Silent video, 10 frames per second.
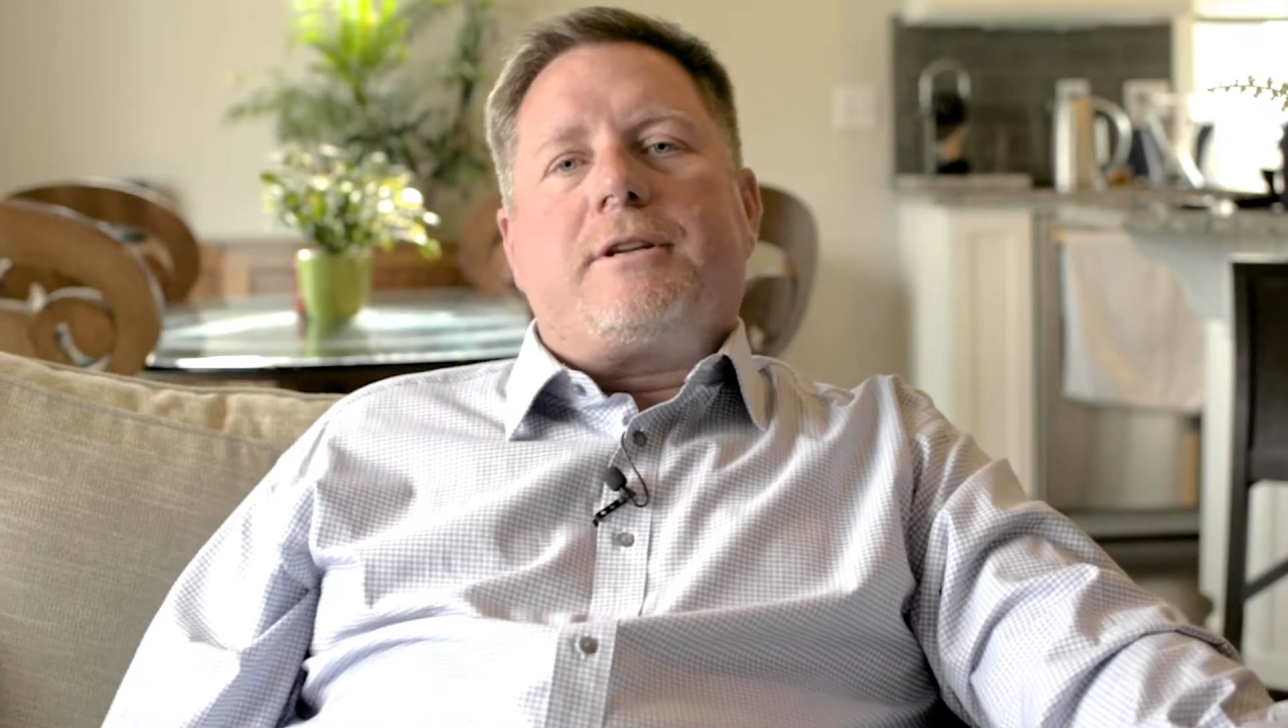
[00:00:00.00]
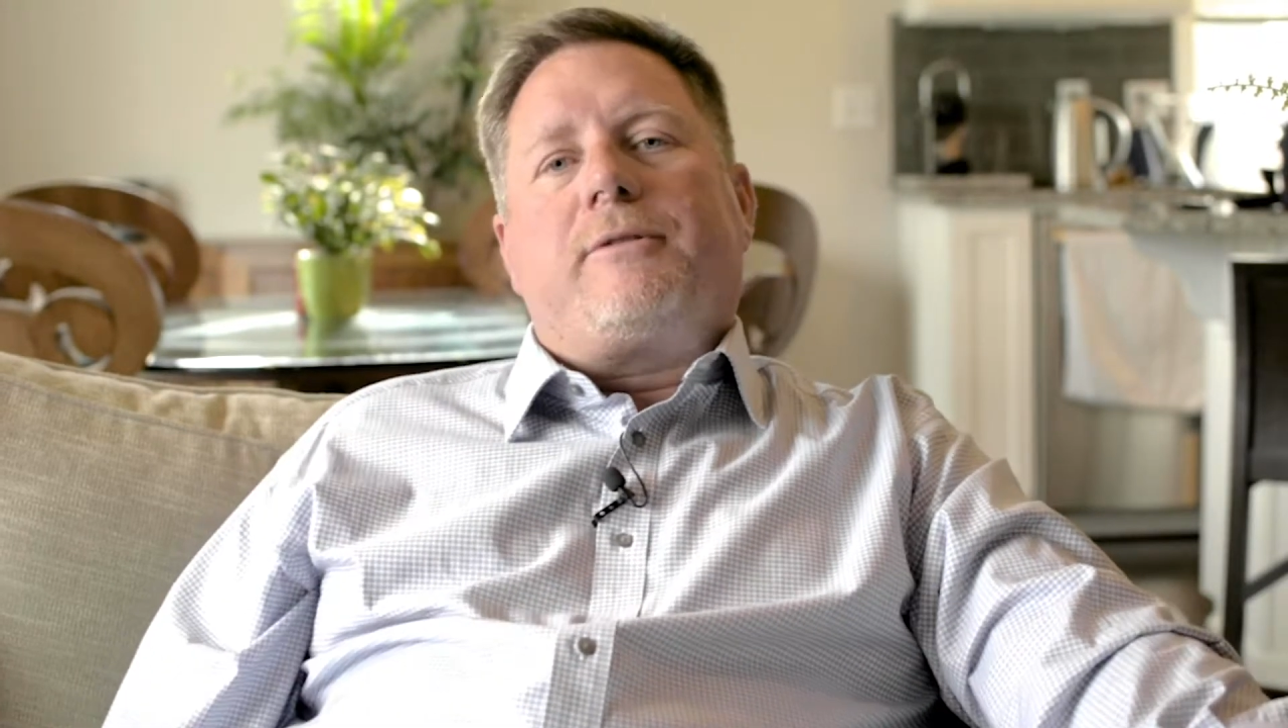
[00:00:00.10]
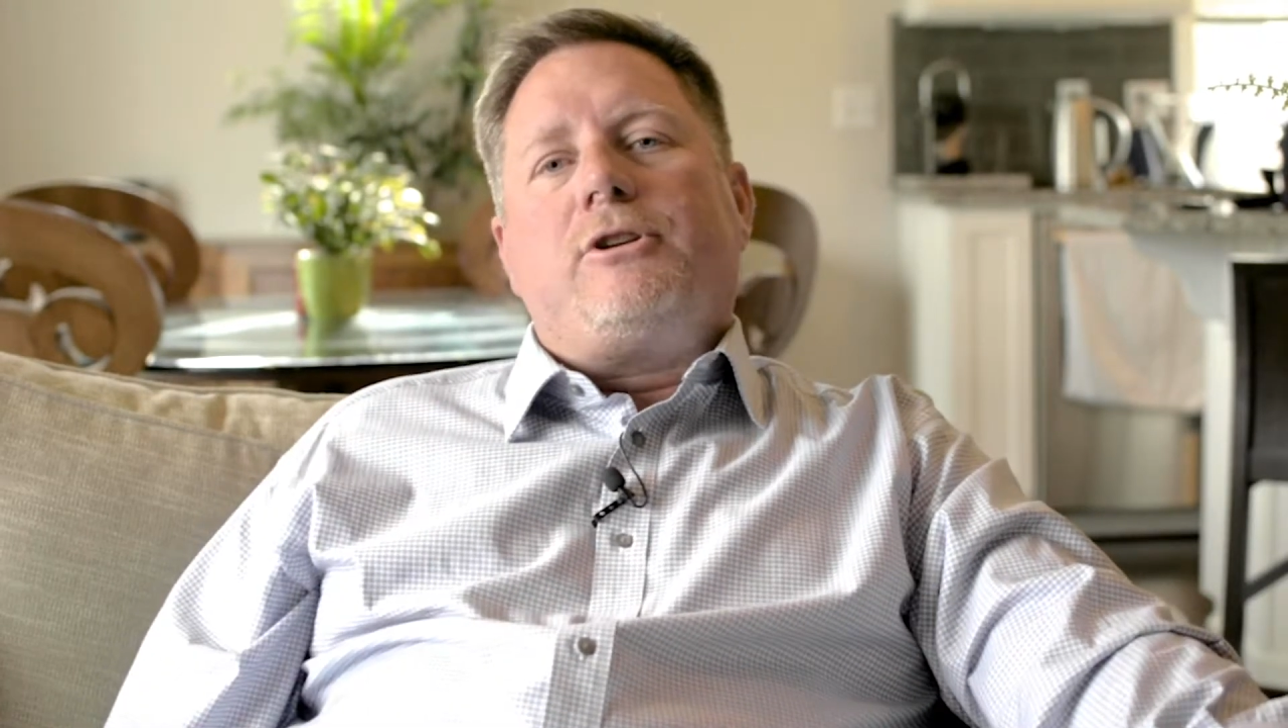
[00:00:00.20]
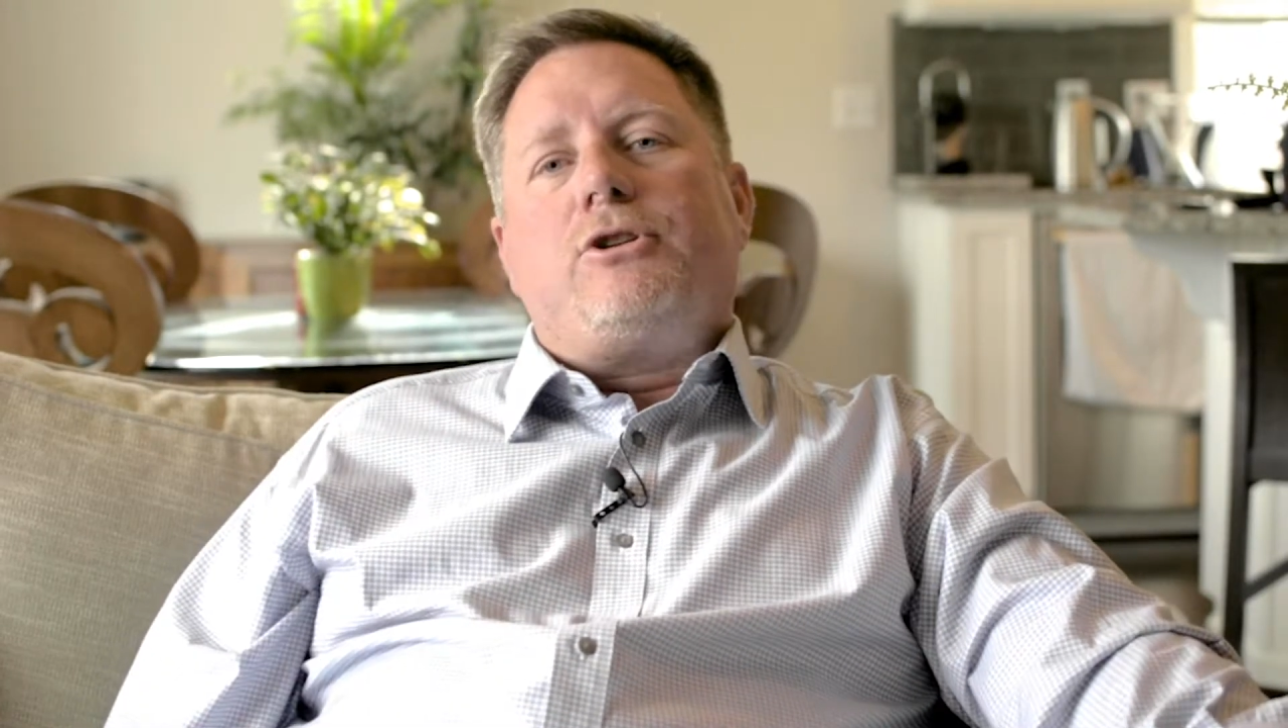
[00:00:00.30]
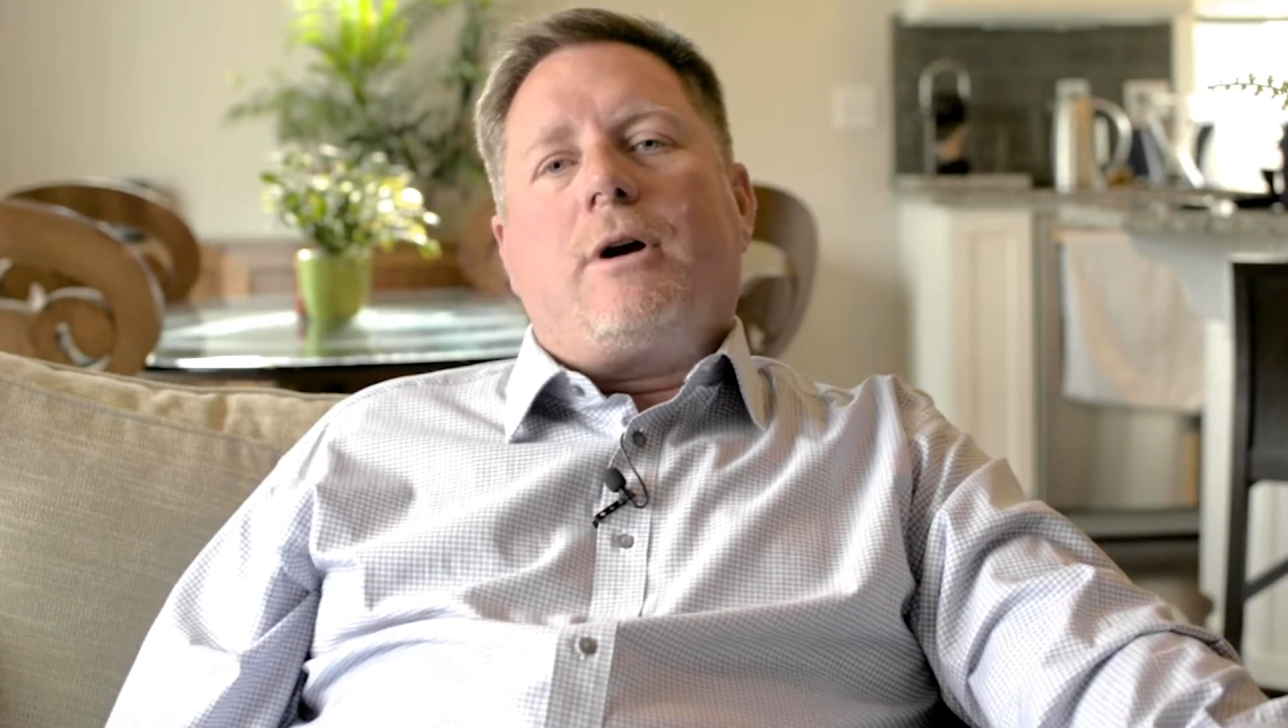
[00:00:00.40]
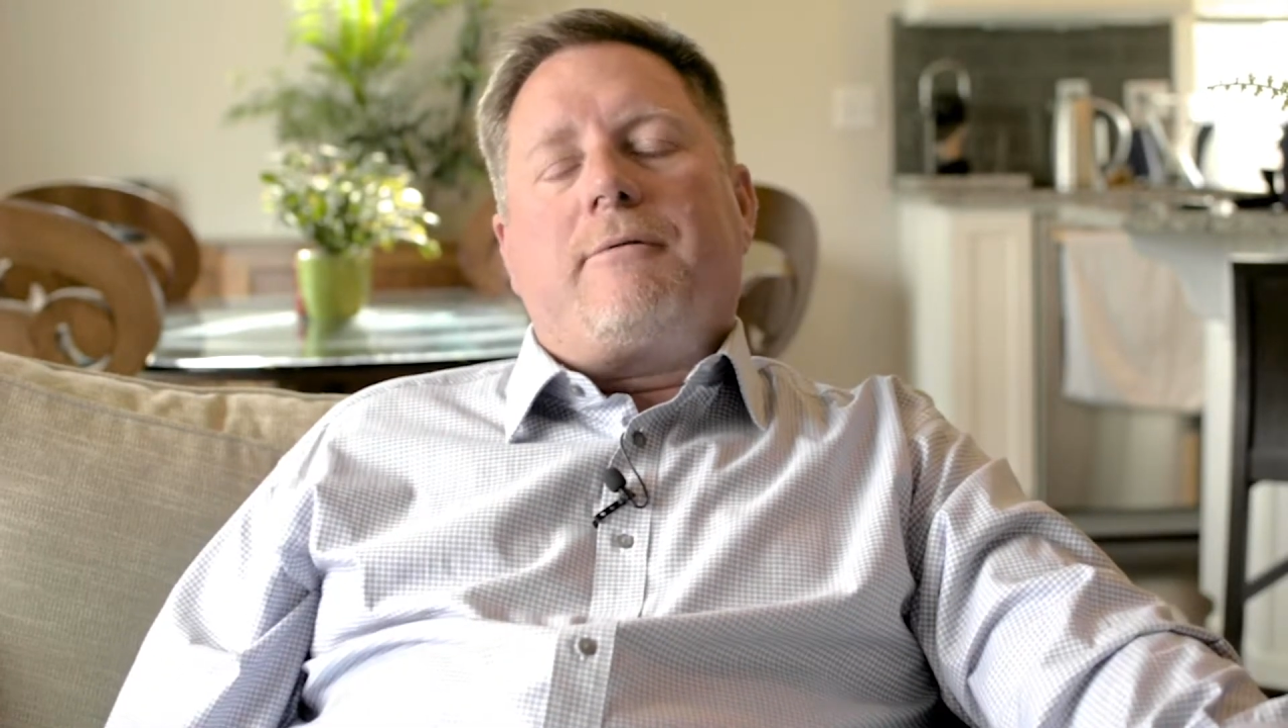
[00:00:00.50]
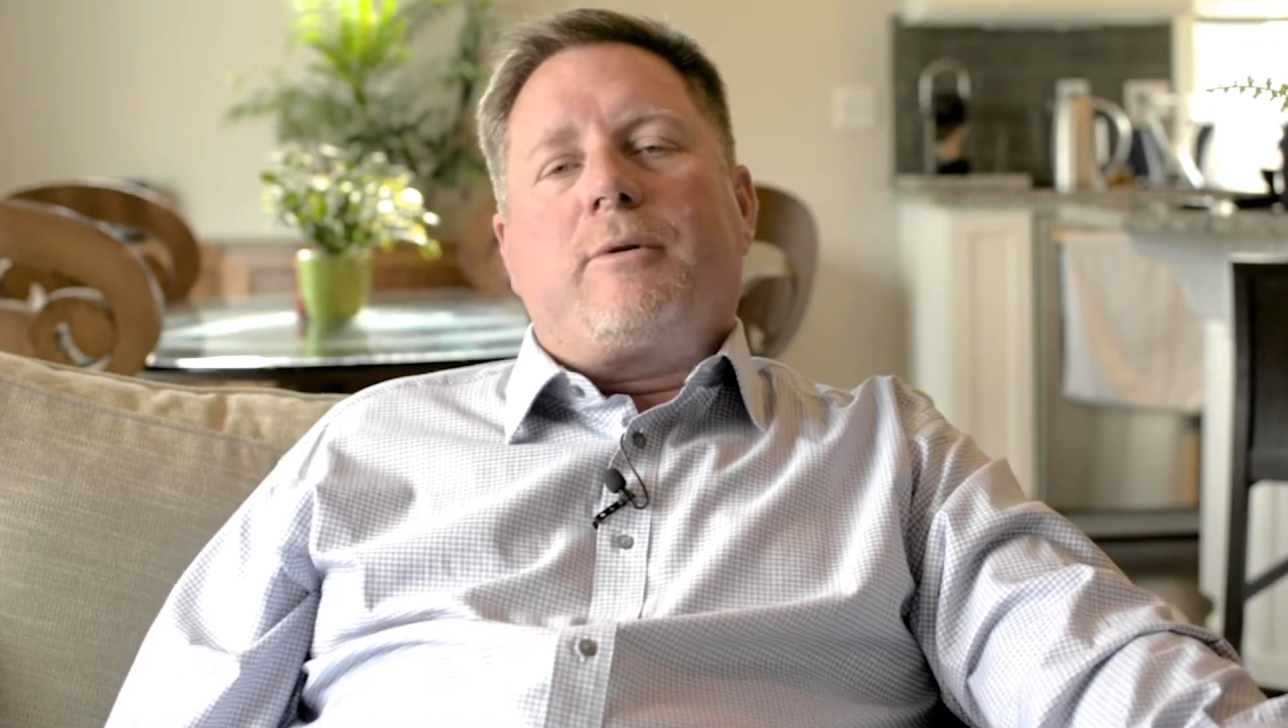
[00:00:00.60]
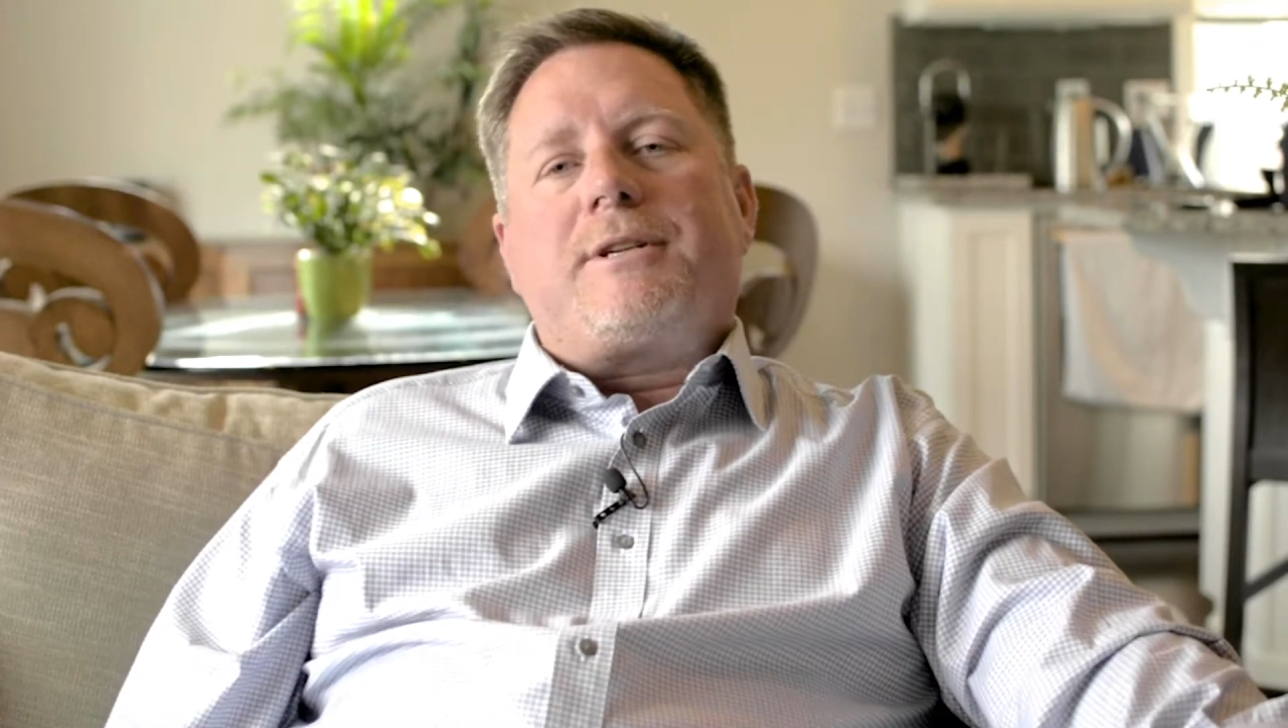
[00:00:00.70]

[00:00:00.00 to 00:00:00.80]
if we do have a